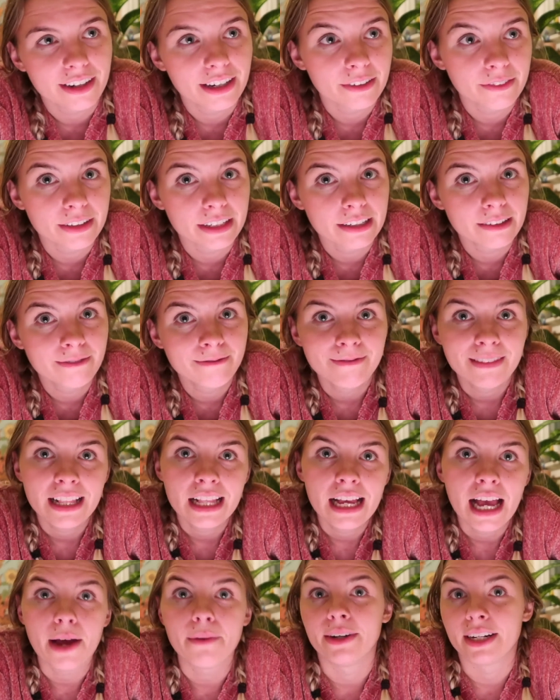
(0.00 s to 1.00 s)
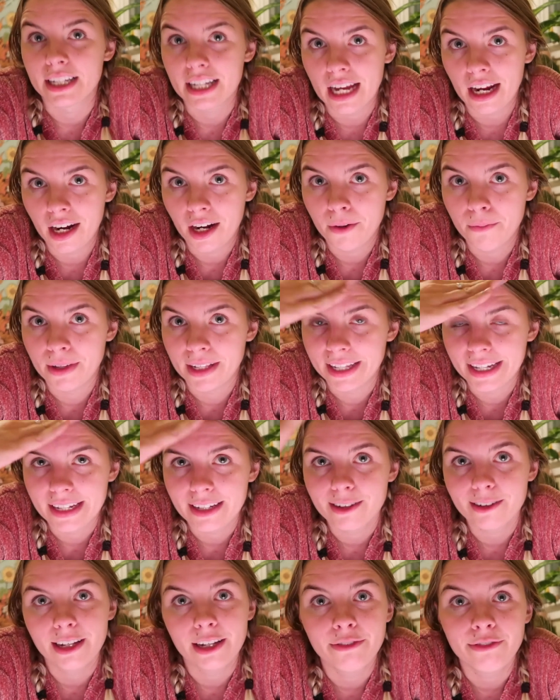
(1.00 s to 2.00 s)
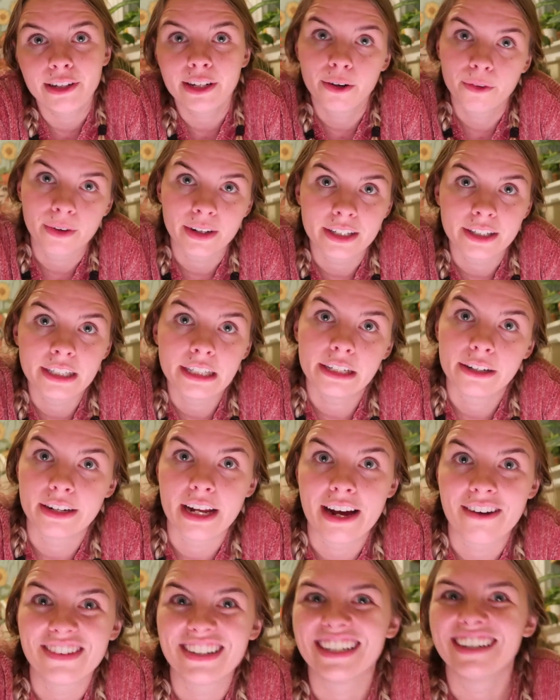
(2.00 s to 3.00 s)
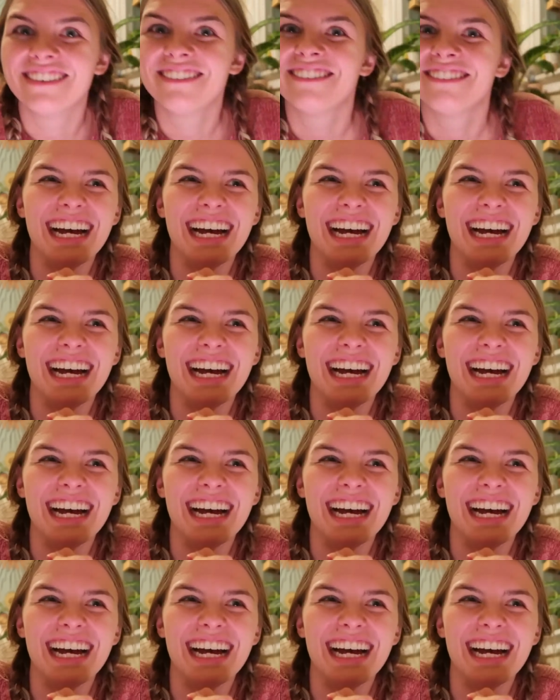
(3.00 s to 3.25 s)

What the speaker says: I mean I care, but like if you don't want to, you don't have to.